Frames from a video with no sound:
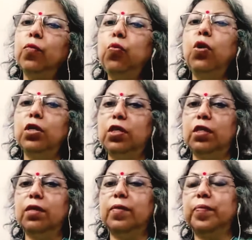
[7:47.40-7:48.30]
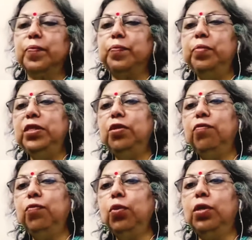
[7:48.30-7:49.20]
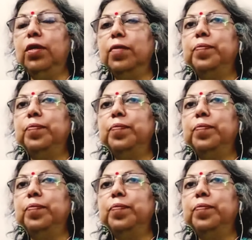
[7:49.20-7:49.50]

wood, piece of wood.